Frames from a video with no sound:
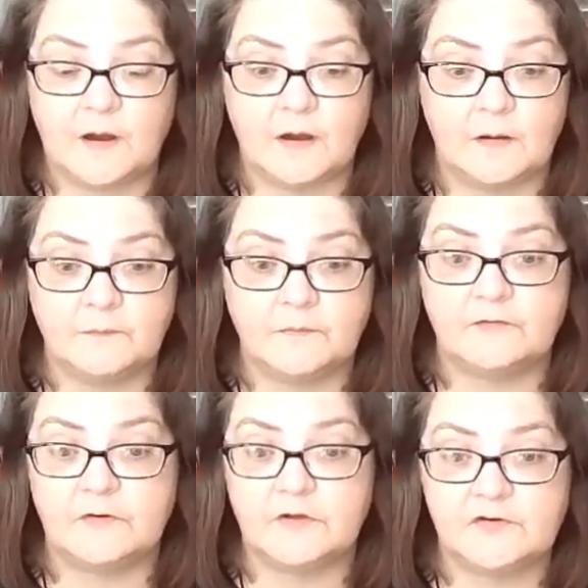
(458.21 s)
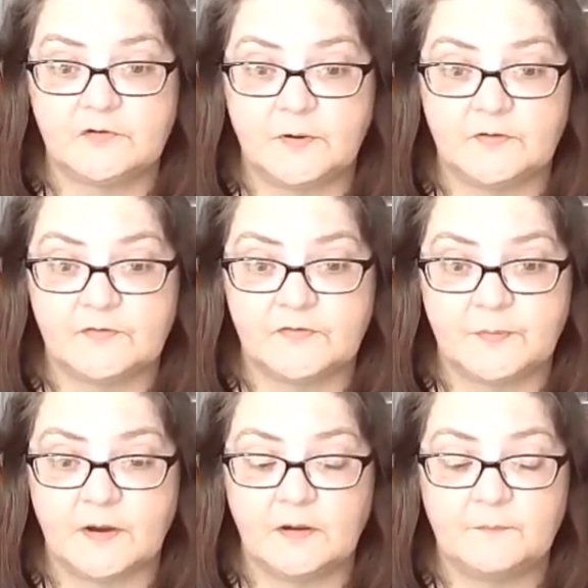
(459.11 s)
the village of Balsam
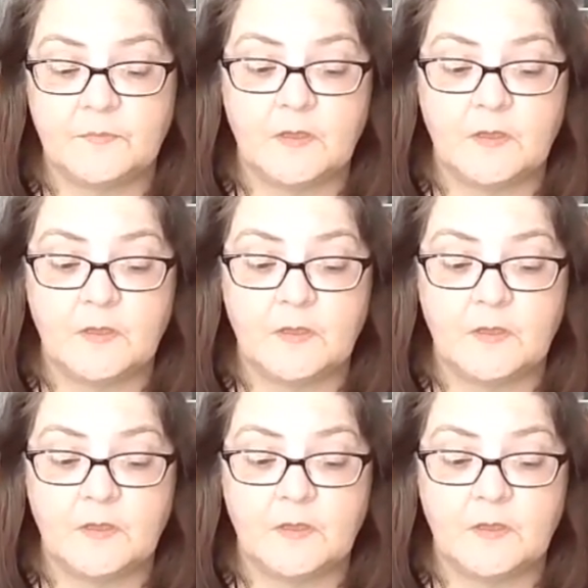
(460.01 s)
Spa.